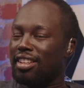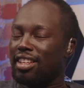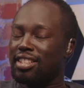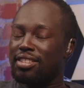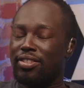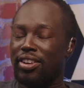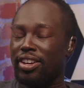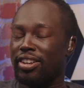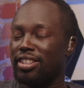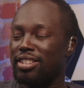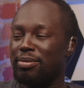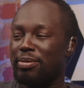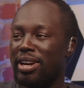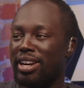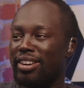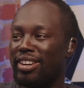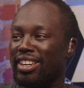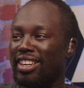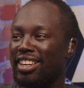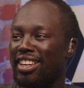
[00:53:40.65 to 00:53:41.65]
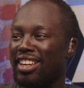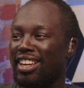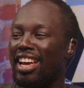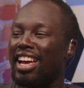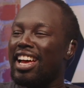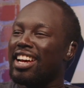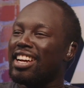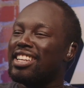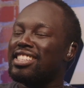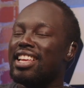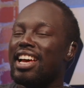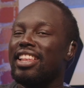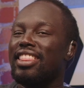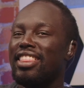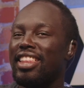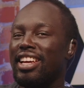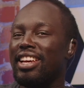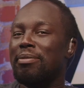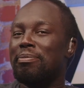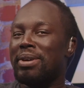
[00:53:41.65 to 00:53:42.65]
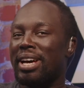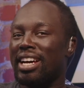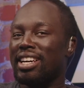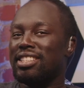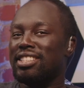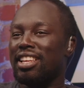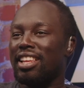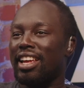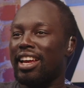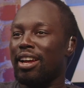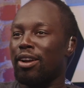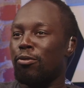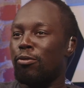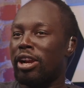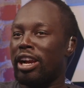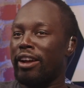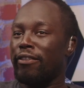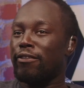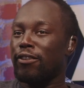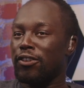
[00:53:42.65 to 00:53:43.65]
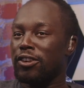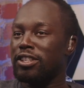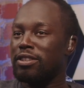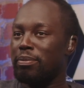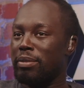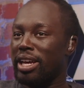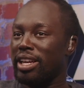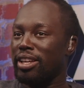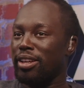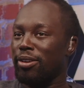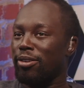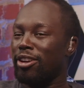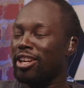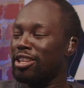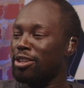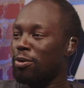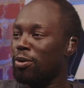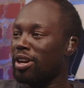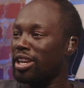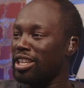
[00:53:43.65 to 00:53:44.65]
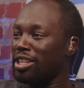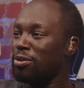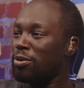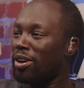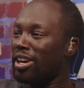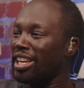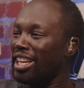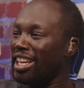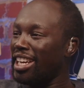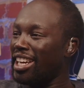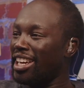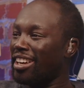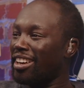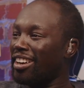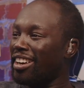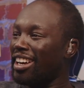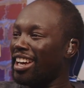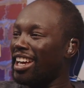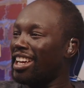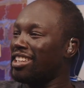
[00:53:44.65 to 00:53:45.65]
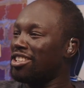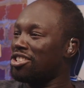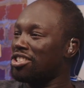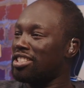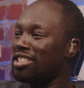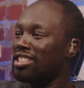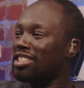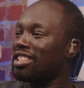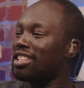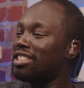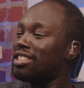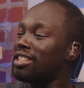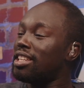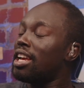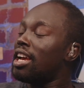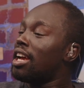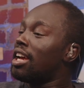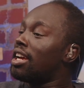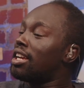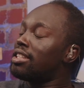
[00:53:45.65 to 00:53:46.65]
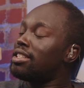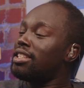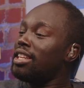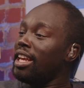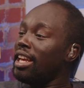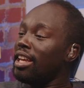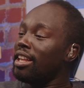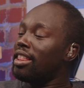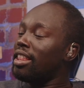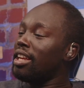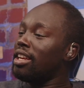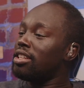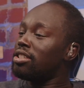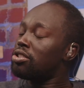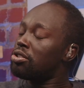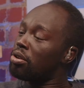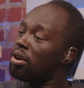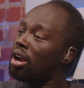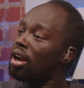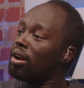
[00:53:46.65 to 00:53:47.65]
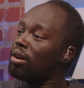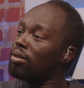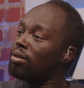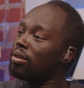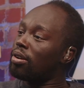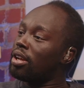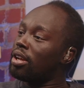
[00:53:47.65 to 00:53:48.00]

That's very inspiring. Because I think back to like when I first met you in 2020 here and just seeing things grow.